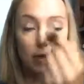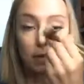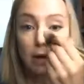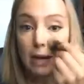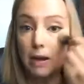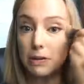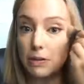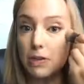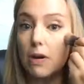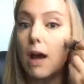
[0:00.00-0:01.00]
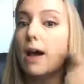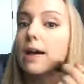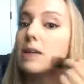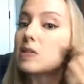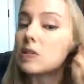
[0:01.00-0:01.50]
like under your
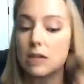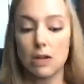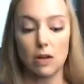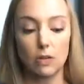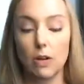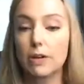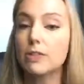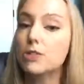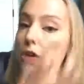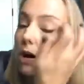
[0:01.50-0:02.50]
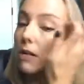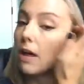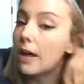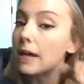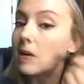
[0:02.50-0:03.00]
eyes, along your
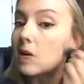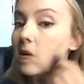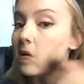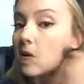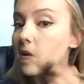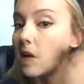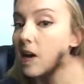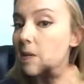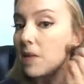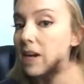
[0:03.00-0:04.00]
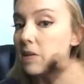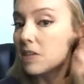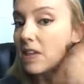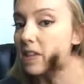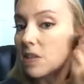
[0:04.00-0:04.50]
jawline,
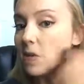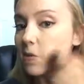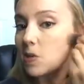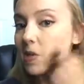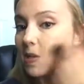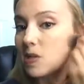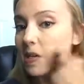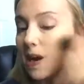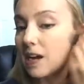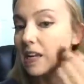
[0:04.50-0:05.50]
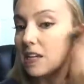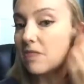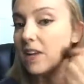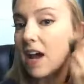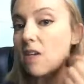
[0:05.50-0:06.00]
anything that you just need to kind of
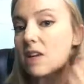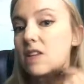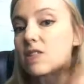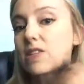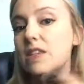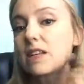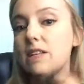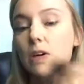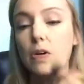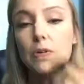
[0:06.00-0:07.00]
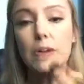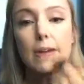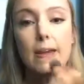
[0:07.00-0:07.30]
even out in your skin tone.